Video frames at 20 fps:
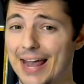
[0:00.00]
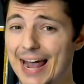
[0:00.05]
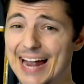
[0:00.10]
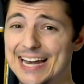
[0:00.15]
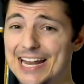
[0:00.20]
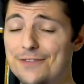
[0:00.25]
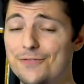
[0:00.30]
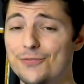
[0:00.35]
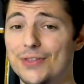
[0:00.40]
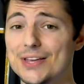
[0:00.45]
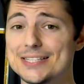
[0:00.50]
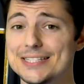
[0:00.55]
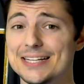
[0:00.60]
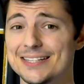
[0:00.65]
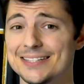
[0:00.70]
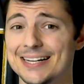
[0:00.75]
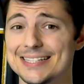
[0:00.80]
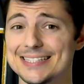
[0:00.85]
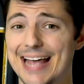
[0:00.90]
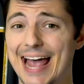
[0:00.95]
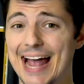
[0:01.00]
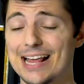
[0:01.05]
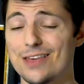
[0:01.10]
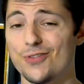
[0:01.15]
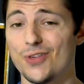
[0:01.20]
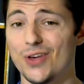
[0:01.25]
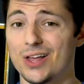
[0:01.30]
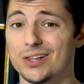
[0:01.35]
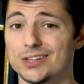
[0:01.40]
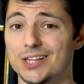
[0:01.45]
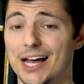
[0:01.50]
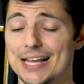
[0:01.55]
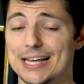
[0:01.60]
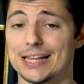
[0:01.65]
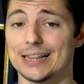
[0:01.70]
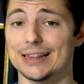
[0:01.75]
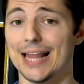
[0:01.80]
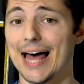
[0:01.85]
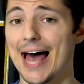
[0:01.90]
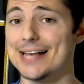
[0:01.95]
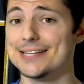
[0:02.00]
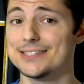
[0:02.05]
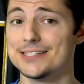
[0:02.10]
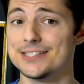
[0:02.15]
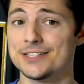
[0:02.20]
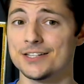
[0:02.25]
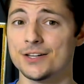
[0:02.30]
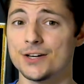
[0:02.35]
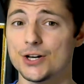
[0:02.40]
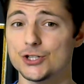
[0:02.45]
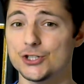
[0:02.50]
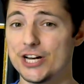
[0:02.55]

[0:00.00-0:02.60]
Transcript: And if this season is anything like last season,